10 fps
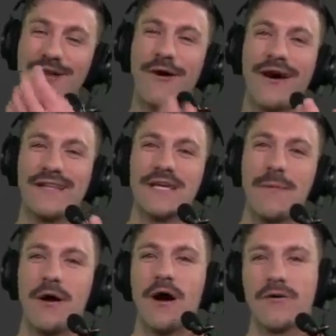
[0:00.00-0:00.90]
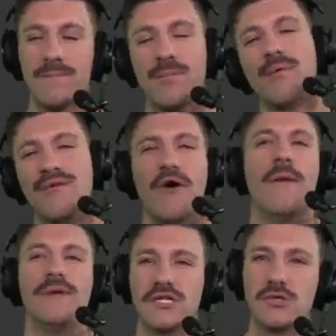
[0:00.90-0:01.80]
Go ahead and type 100. But we've
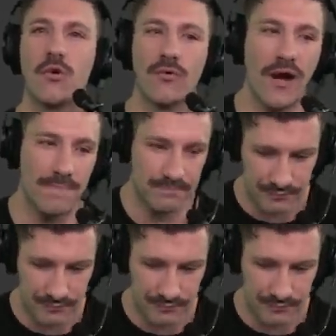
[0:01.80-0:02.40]
all been to school, right?